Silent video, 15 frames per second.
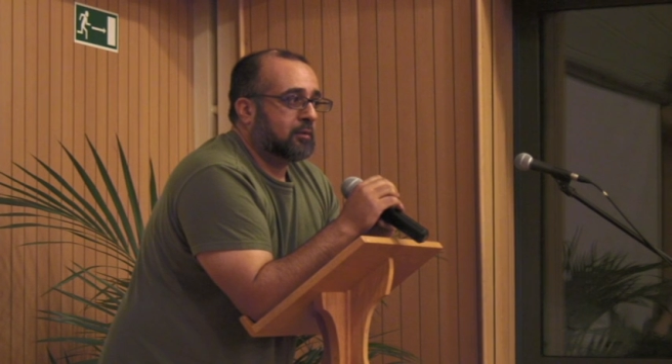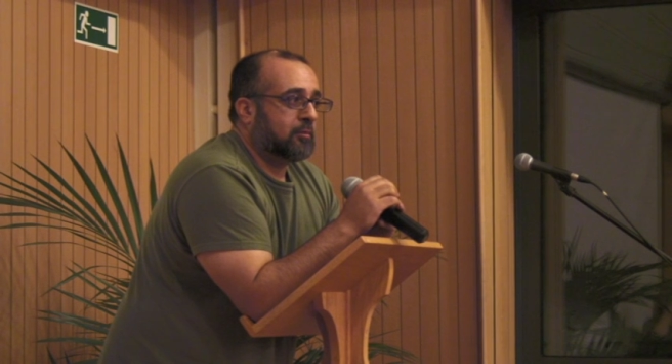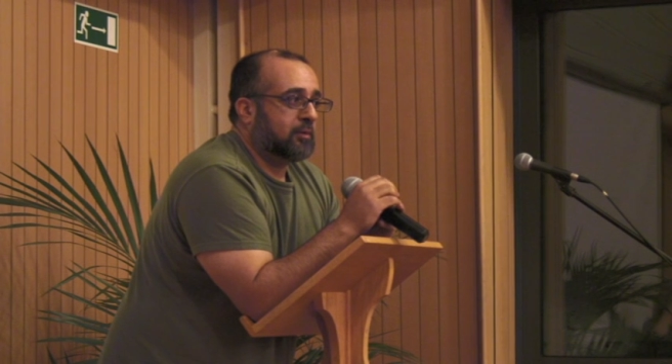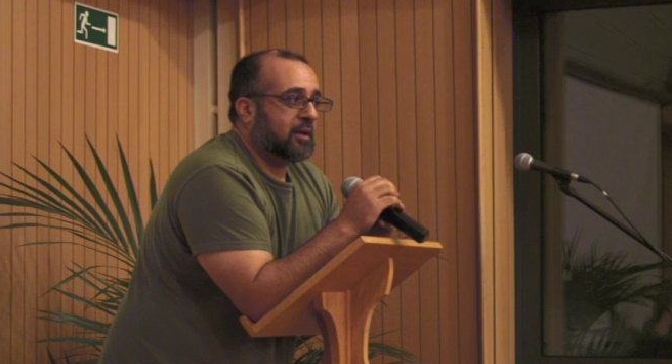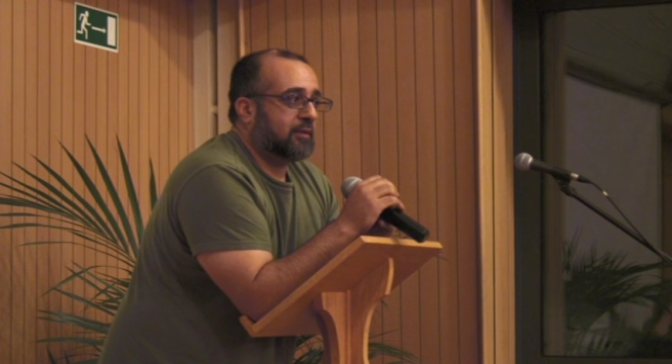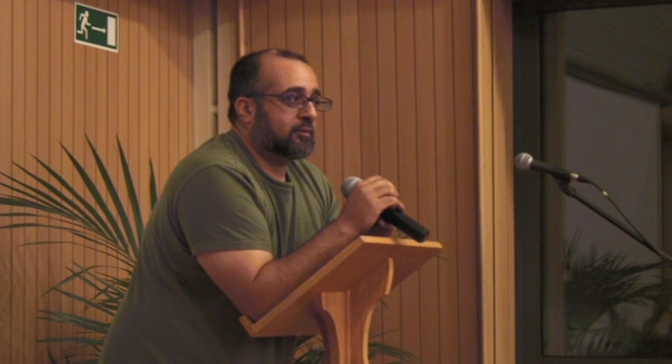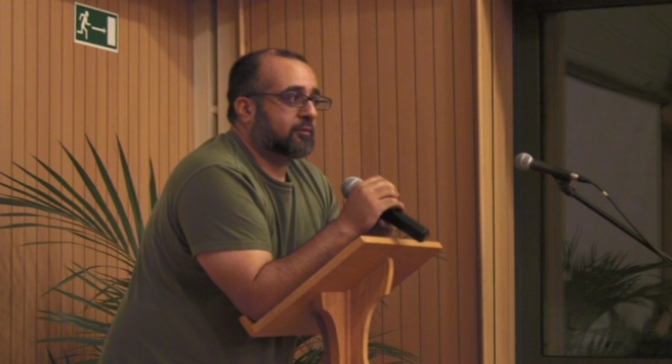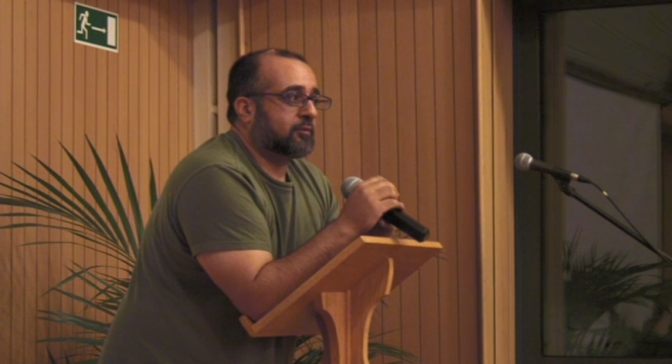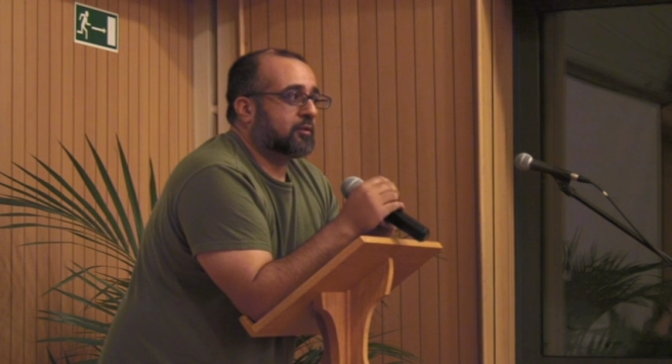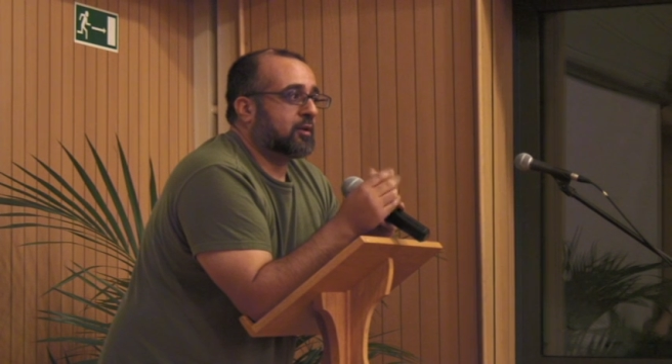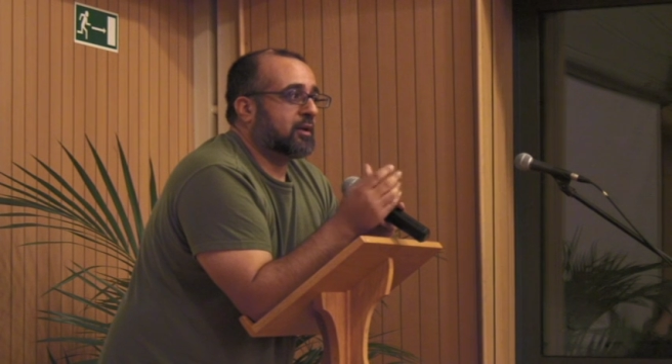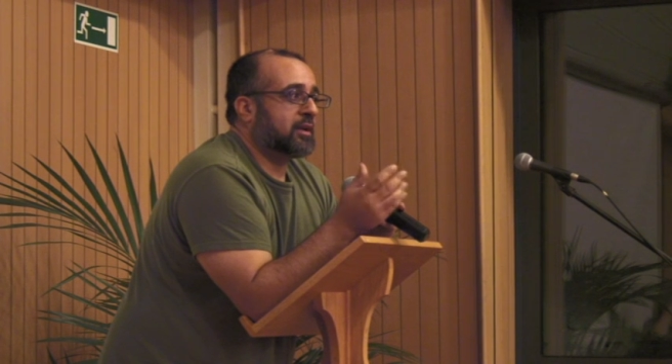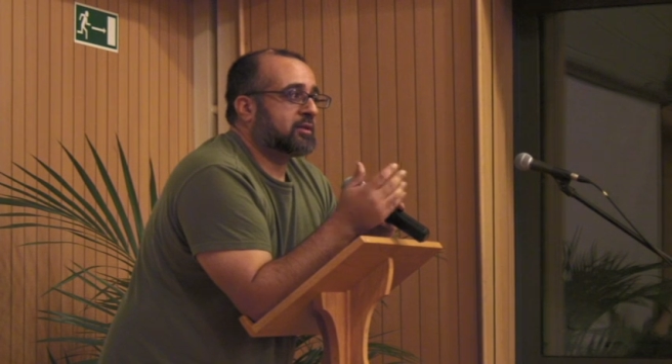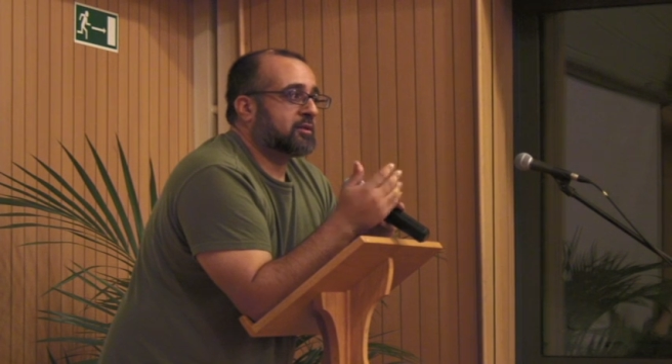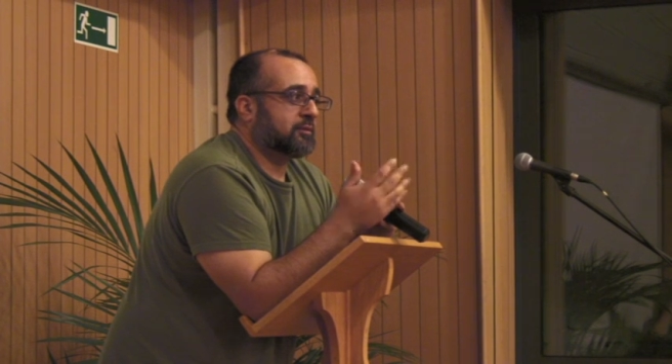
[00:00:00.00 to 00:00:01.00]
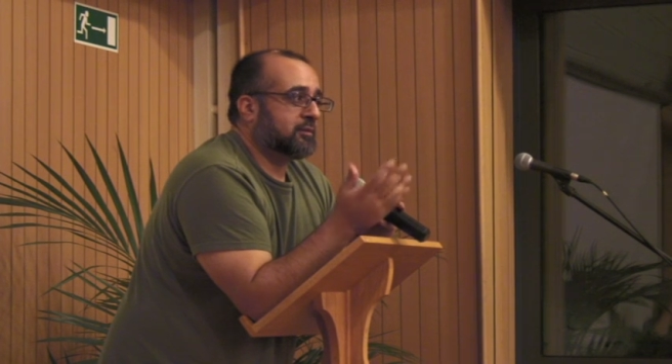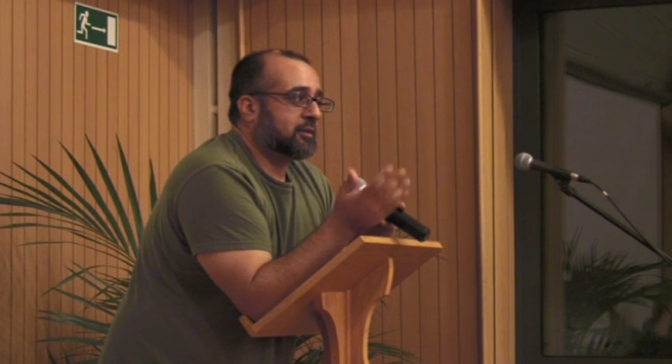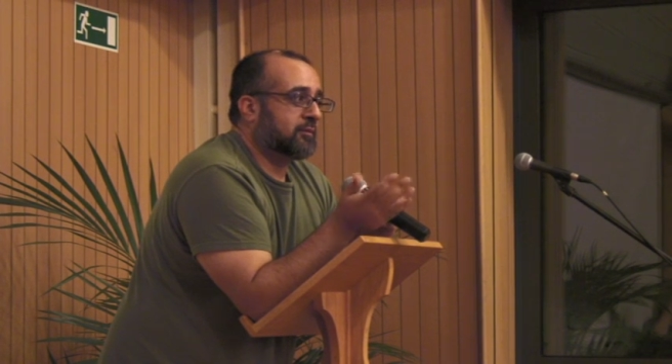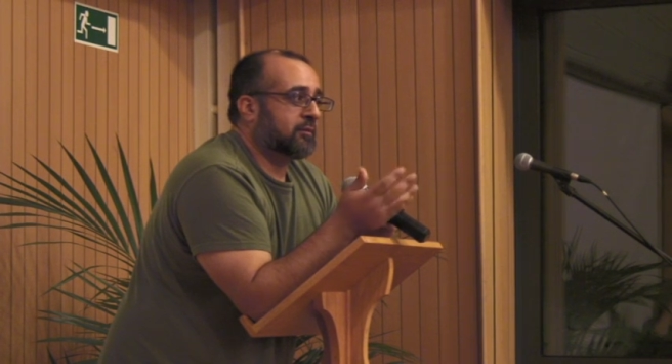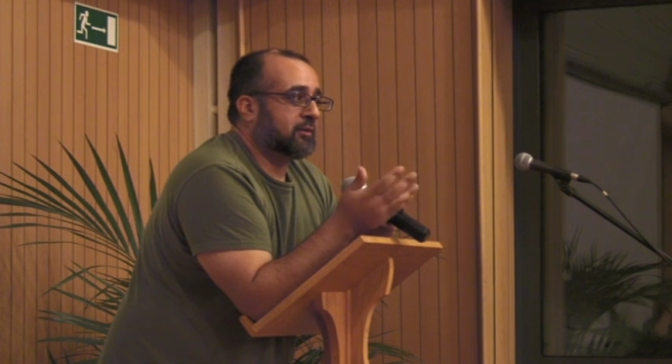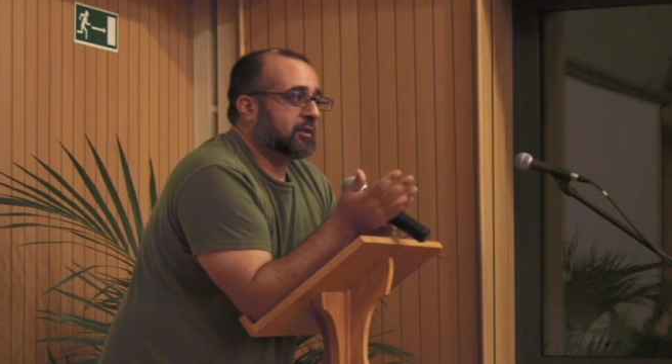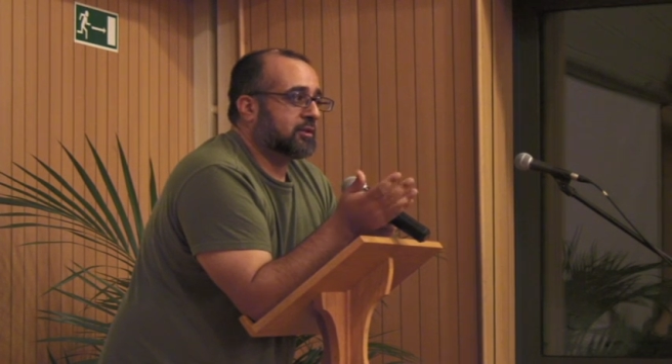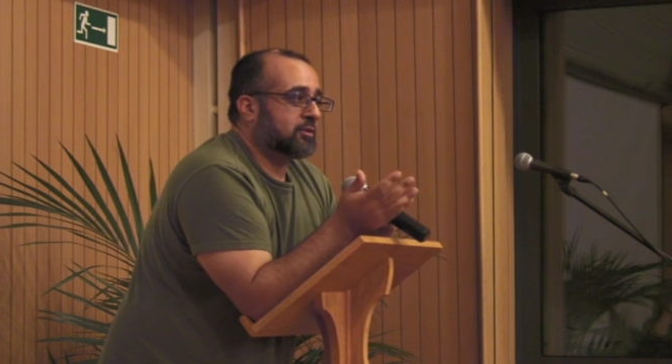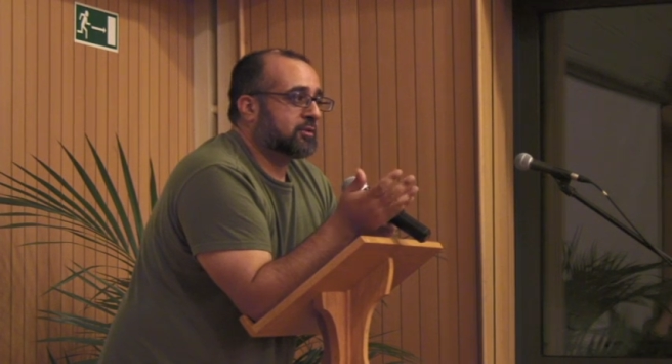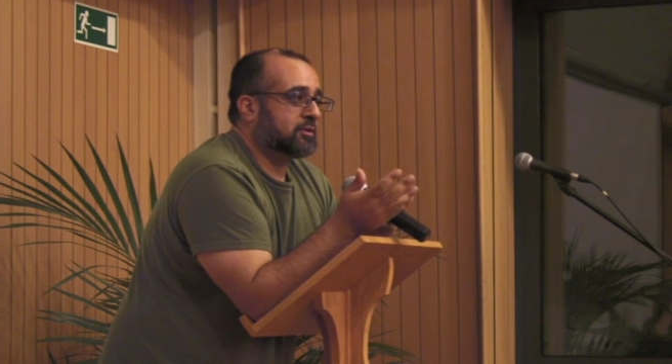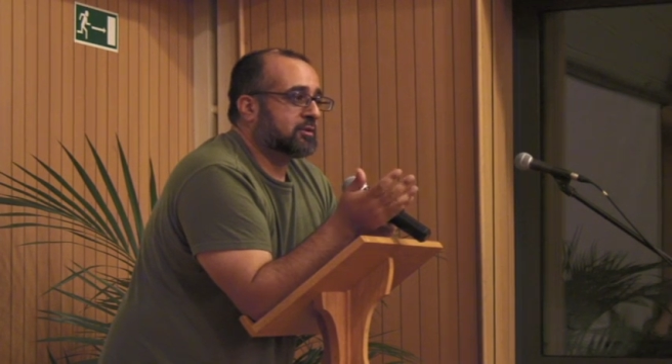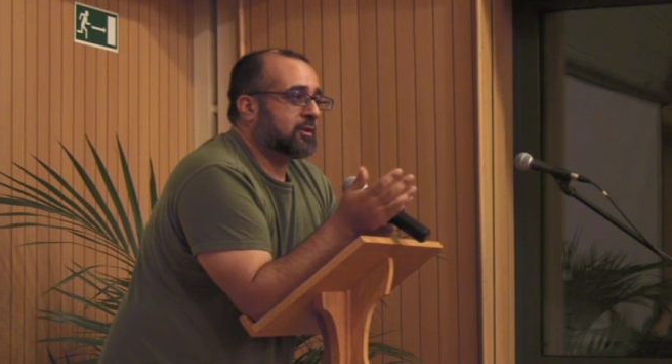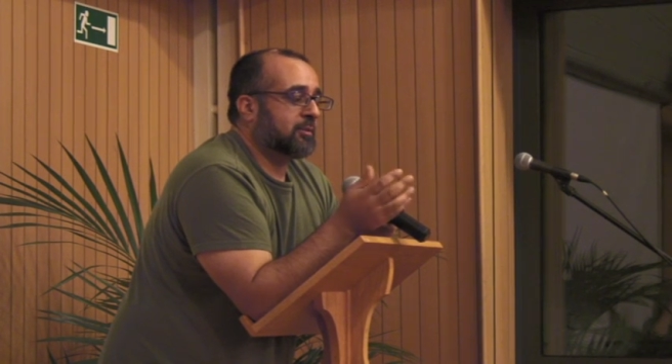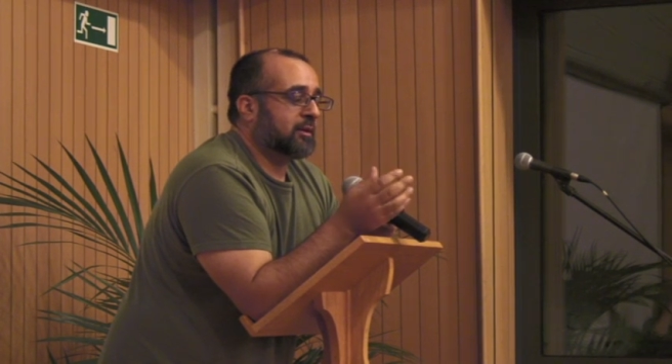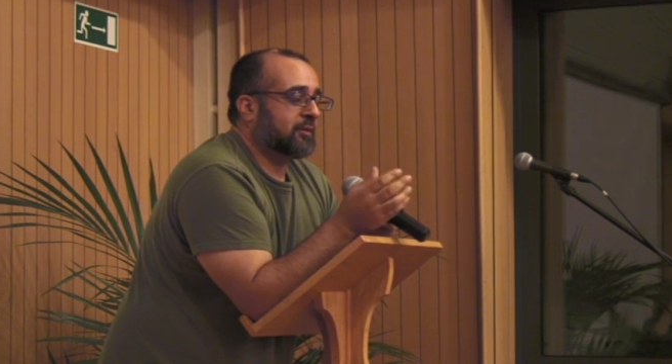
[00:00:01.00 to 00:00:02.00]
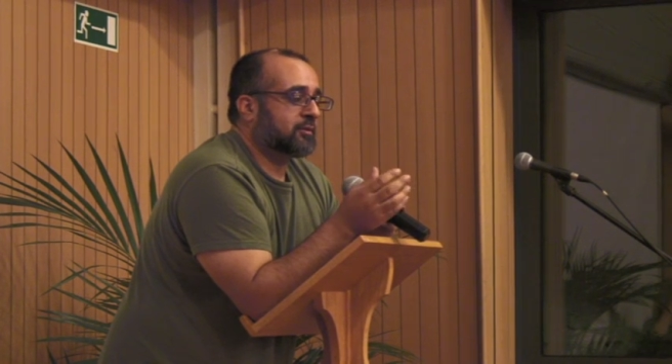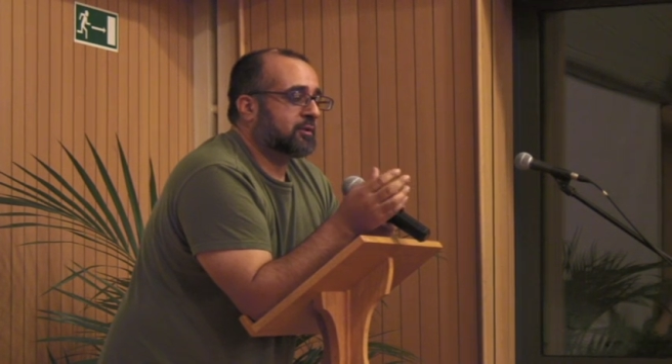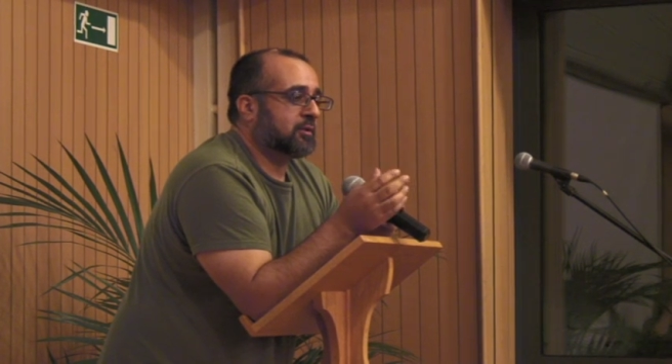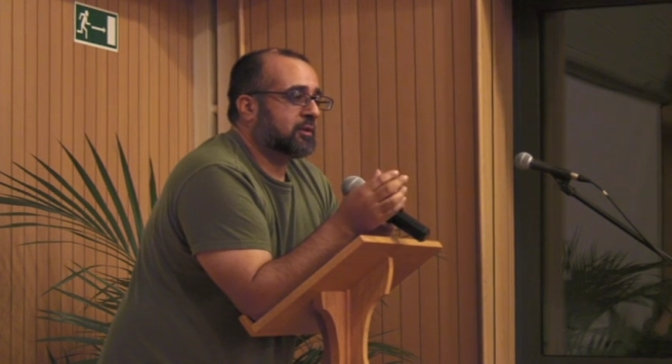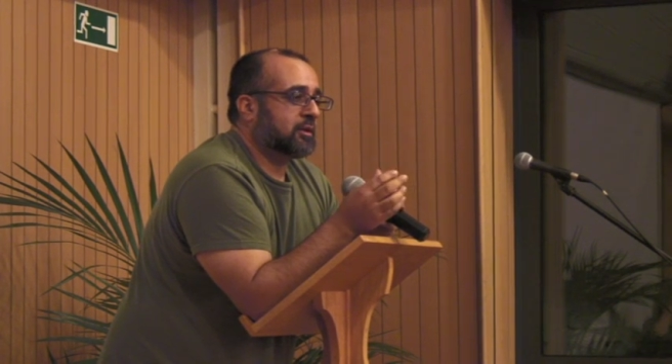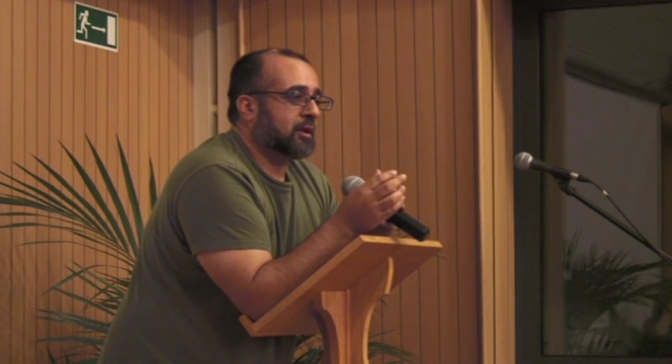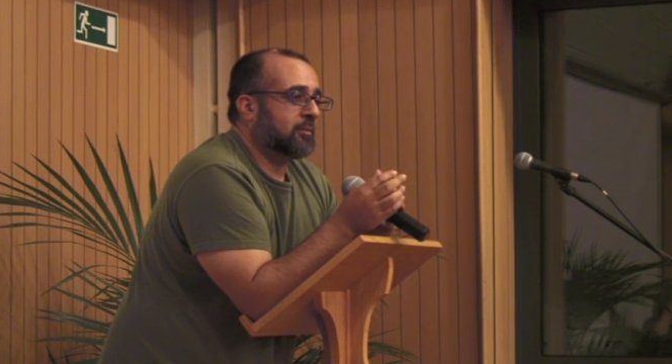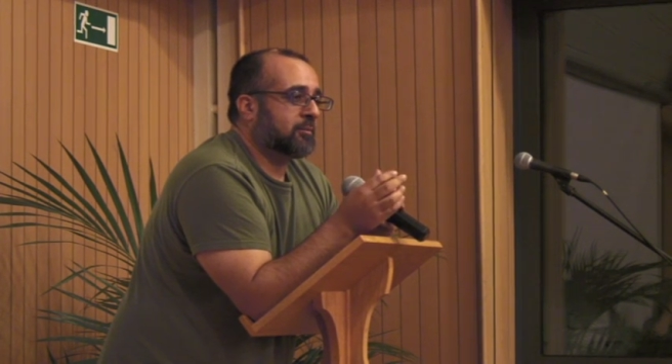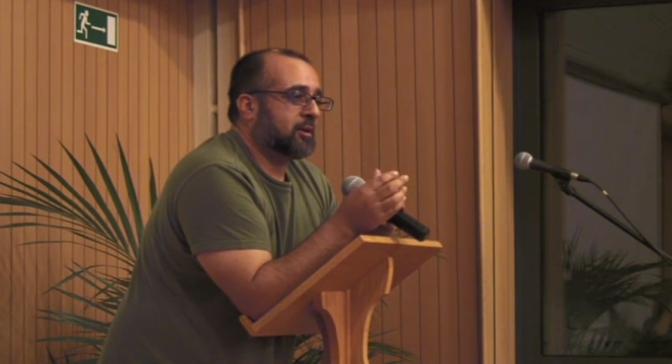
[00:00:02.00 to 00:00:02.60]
We have a variety of different issues that we have to look at,